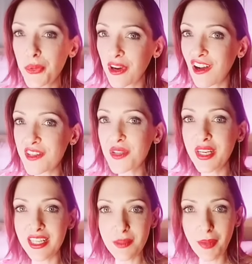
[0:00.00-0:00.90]
who are also
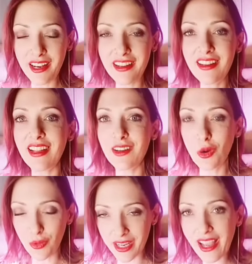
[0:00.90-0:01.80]
independent and
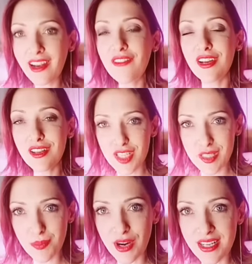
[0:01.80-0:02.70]
creative and
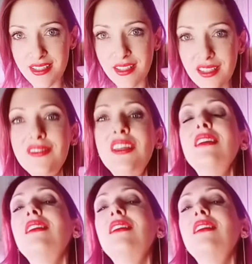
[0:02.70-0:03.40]
expressive